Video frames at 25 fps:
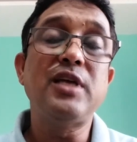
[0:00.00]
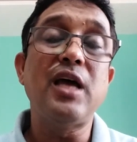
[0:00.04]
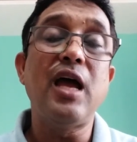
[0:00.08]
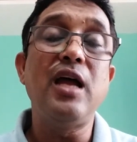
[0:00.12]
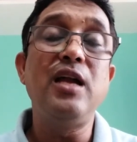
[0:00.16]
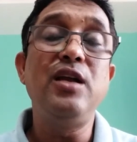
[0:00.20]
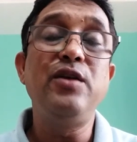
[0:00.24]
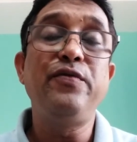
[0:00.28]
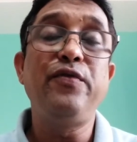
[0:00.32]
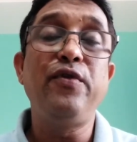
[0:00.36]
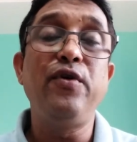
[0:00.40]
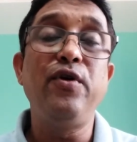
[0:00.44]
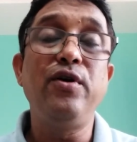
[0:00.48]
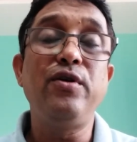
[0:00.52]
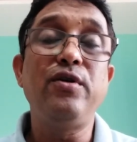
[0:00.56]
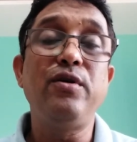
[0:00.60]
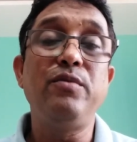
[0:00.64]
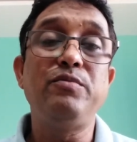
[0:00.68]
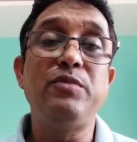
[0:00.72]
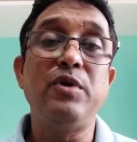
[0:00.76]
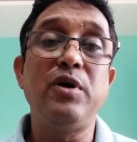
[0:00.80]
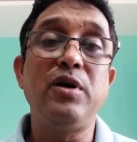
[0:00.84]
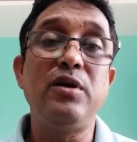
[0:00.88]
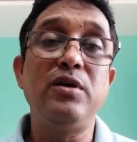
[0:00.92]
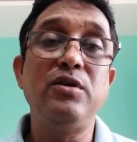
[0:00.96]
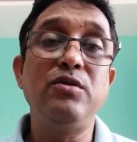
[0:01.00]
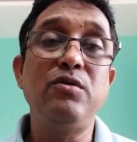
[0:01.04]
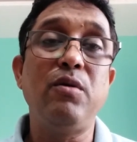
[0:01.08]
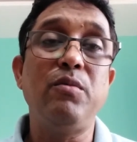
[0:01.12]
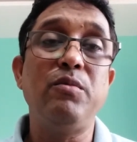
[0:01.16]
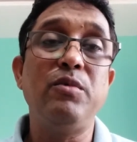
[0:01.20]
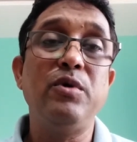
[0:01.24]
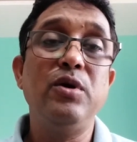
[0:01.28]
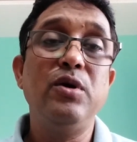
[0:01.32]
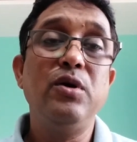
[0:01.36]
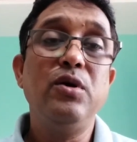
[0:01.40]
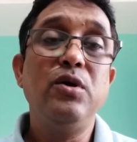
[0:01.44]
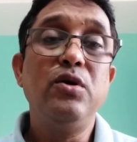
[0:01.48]
for
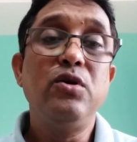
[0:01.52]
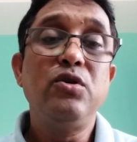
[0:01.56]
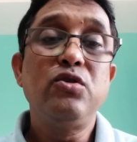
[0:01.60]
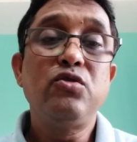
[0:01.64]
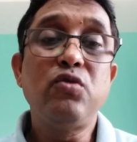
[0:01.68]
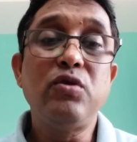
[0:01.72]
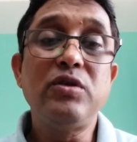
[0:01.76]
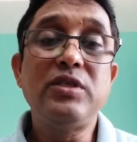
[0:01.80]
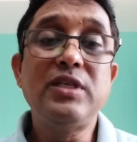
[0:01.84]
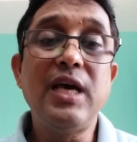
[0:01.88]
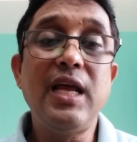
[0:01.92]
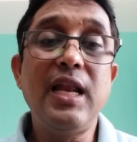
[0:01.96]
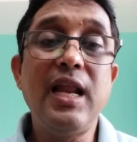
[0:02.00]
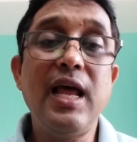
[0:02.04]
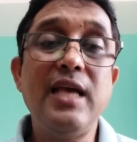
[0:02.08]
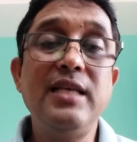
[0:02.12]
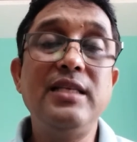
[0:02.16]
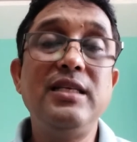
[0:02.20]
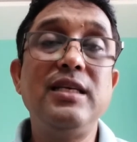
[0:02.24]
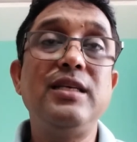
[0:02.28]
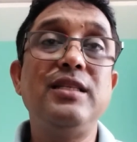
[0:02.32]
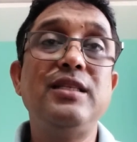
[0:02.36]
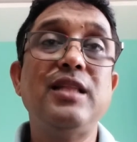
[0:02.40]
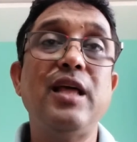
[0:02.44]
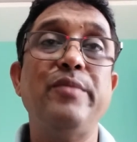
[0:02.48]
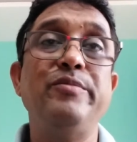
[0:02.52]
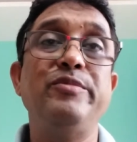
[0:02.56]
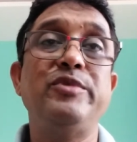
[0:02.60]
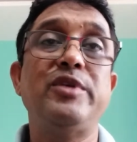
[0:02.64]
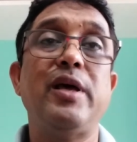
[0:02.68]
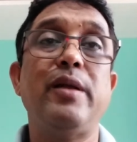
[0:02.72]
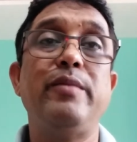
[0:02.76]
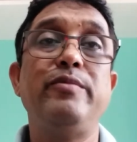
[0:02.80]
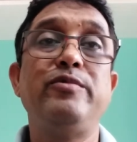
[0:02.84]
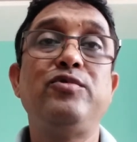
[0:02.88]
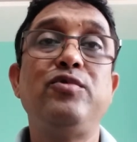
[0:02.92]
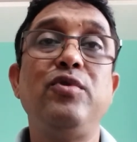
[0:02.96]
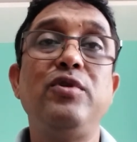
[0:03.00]
socializing themselves.